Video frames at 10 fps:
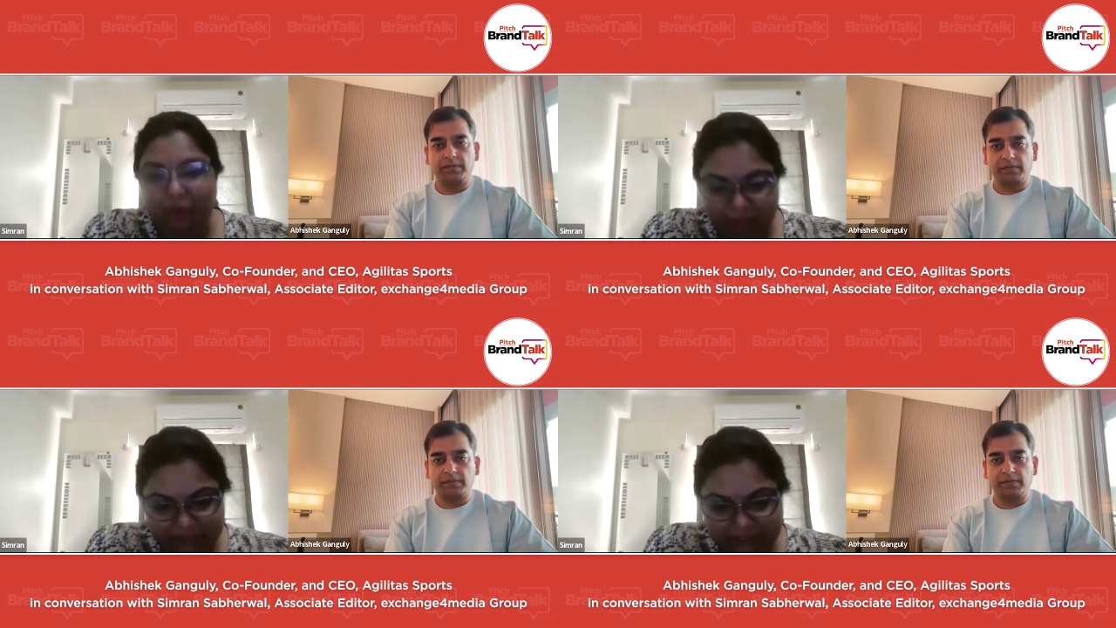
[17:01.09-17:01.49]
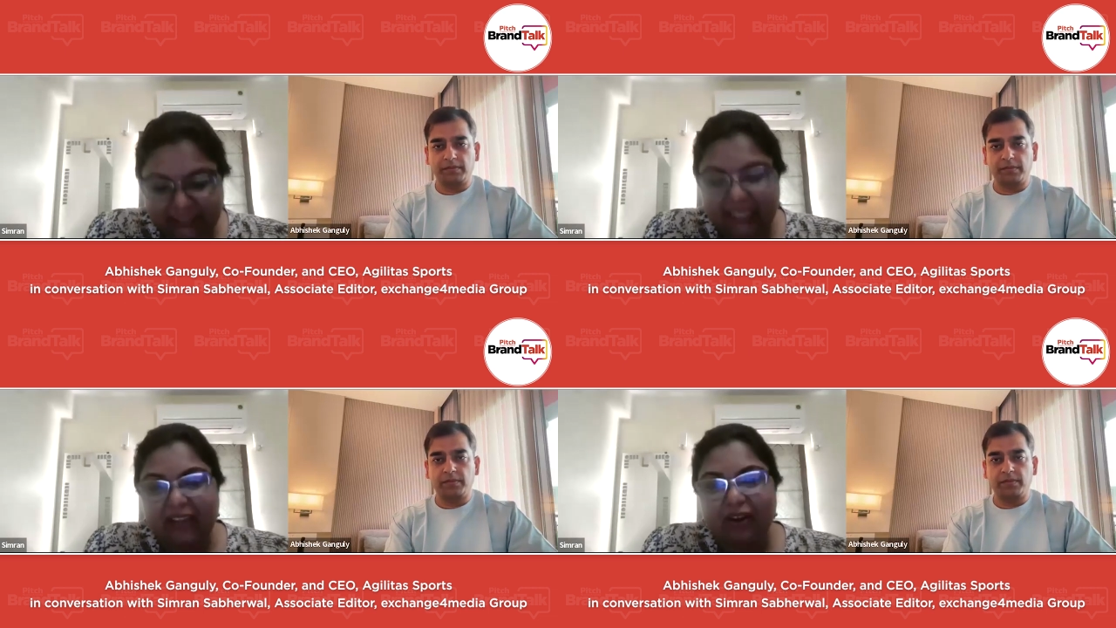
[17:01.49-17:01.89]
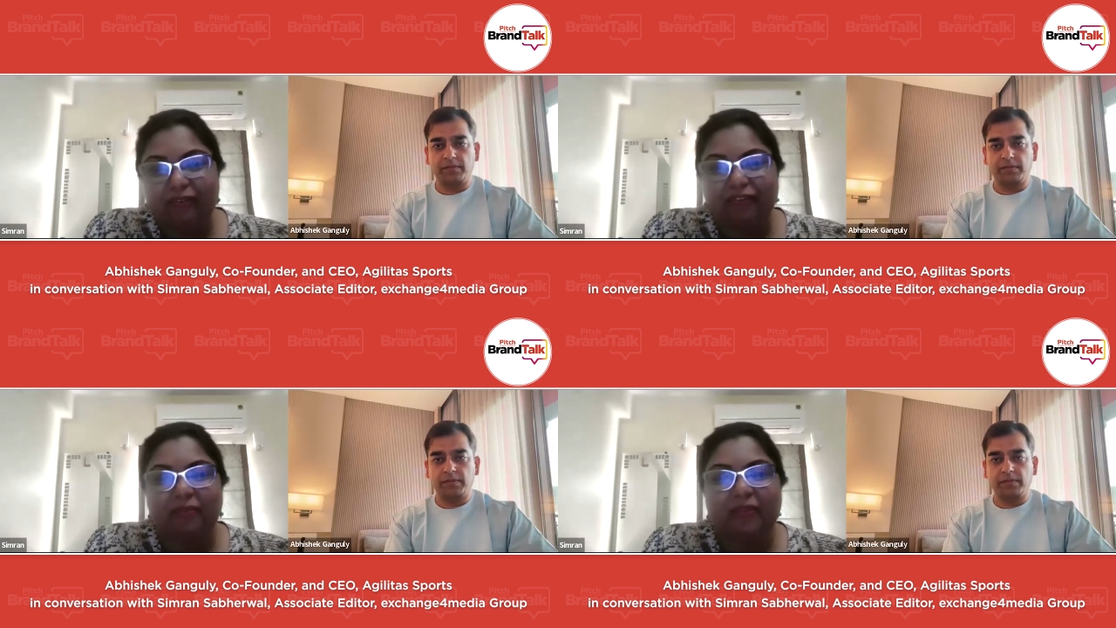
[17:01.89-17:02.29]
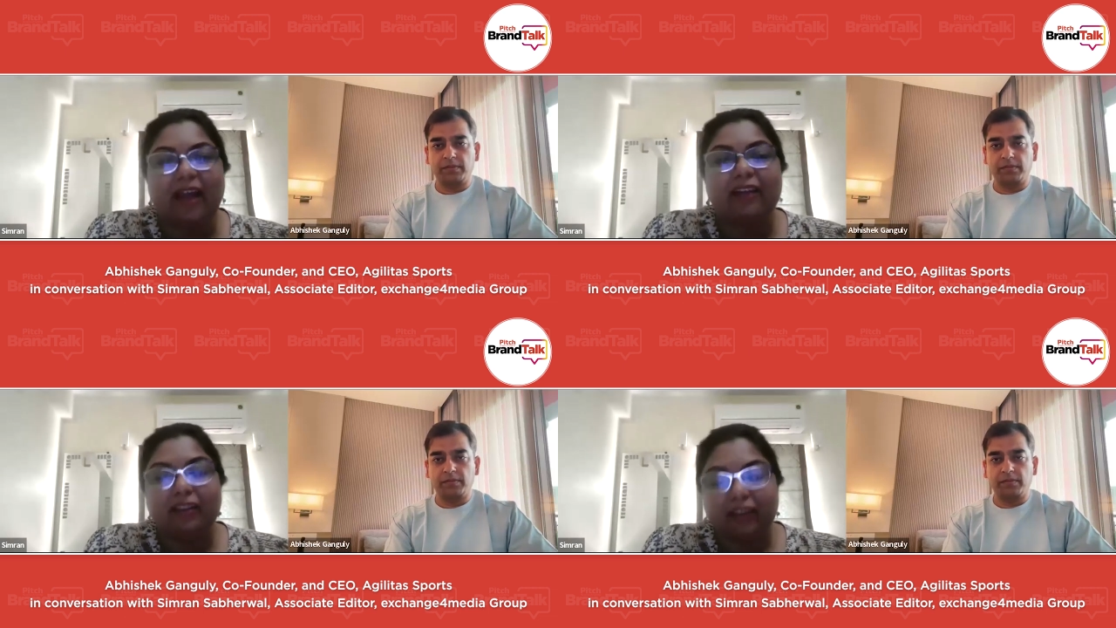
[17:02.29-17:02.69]
Speaker 1: So just taking off
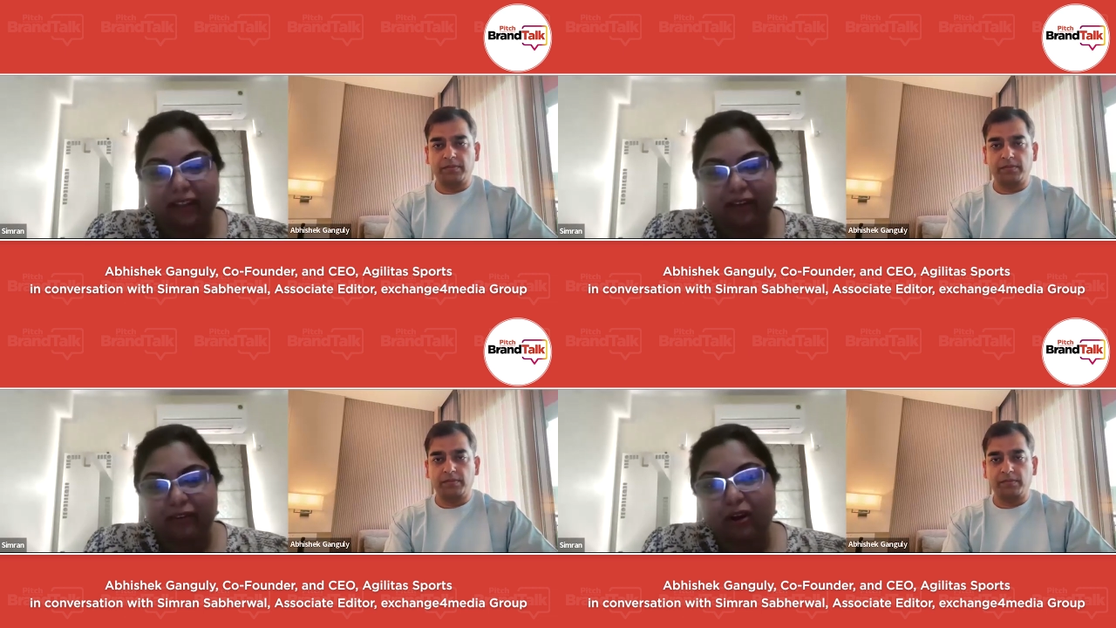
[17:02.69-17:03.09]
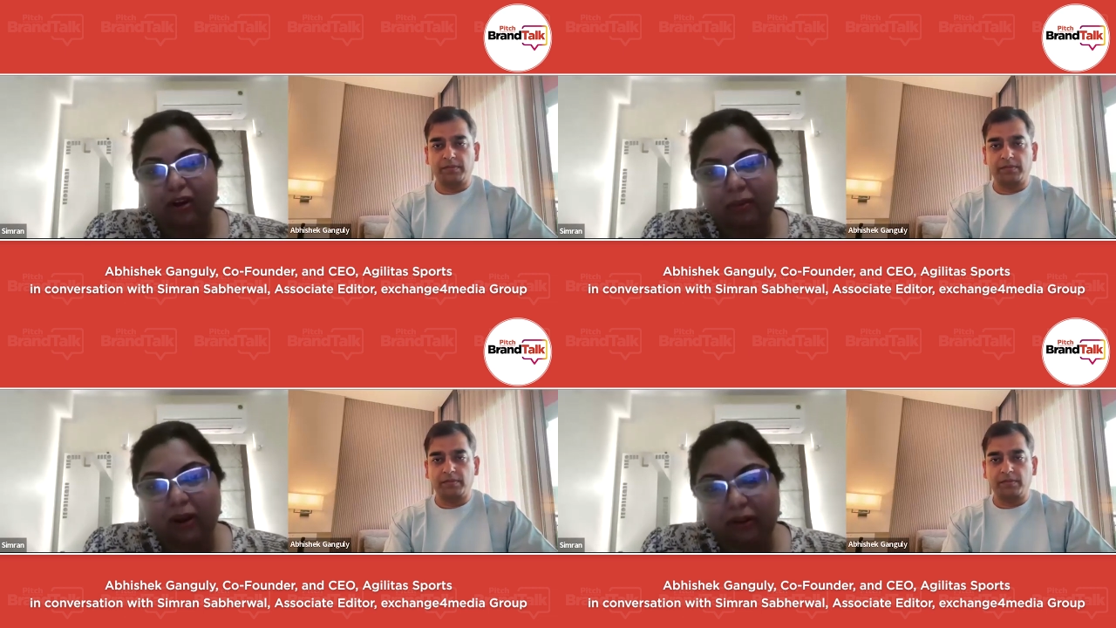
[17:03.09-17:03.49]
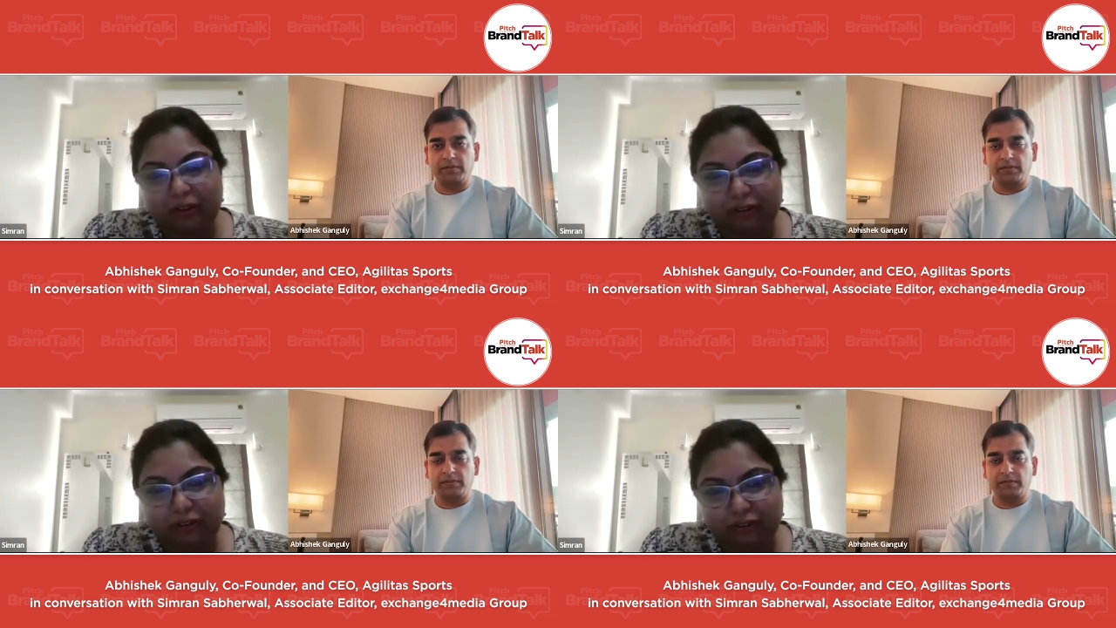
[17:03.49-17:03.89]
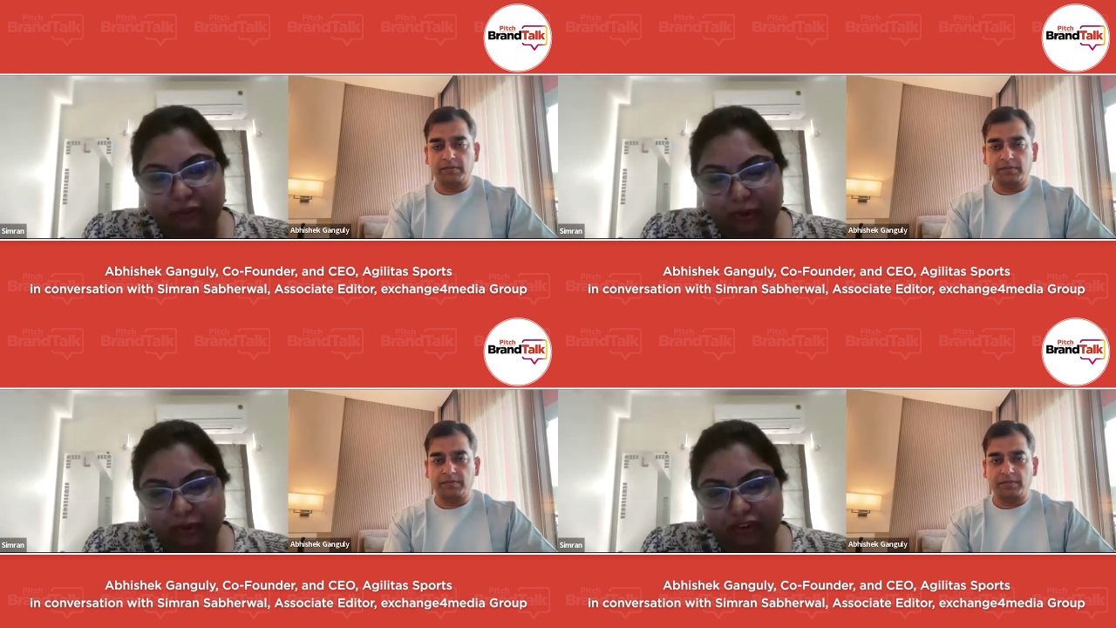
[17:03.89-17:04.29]
from that, can you talk about your
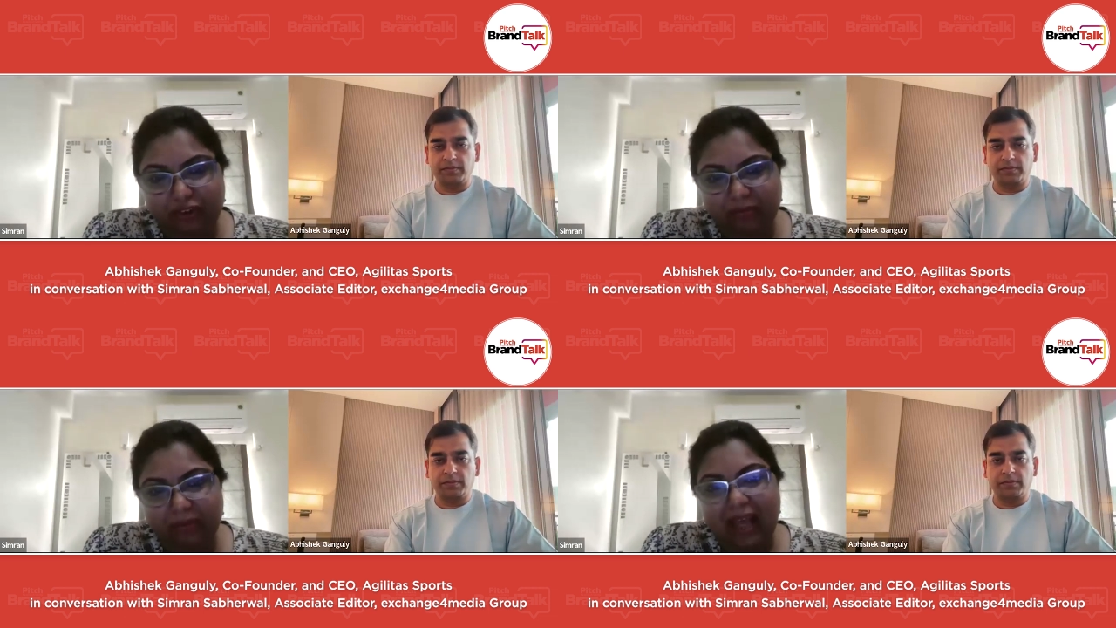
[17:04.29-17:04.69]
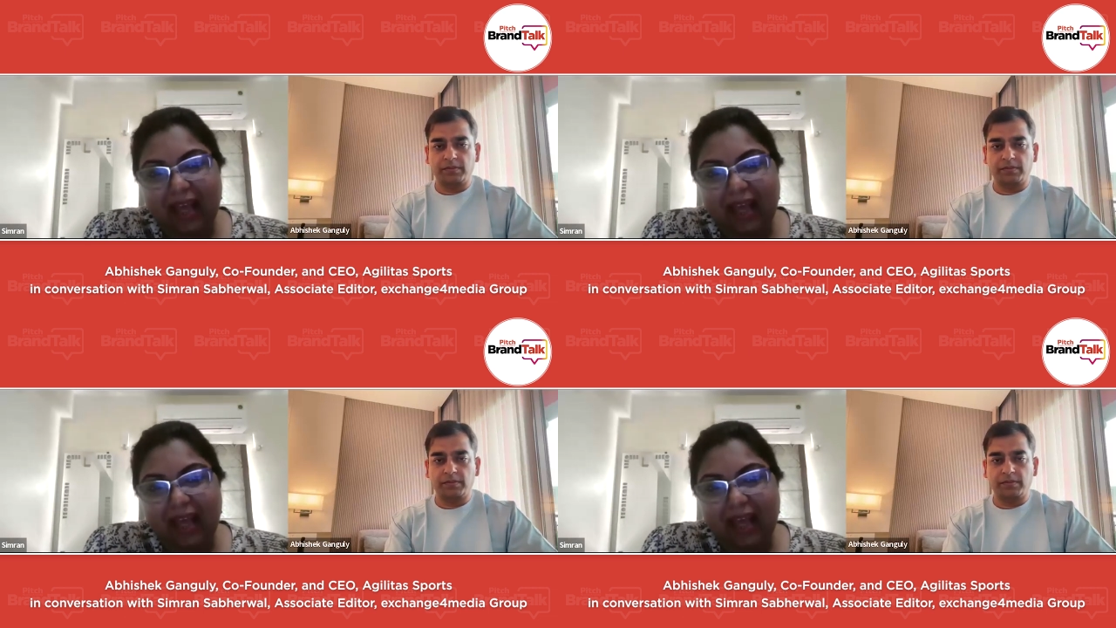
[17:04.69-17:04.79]
distribution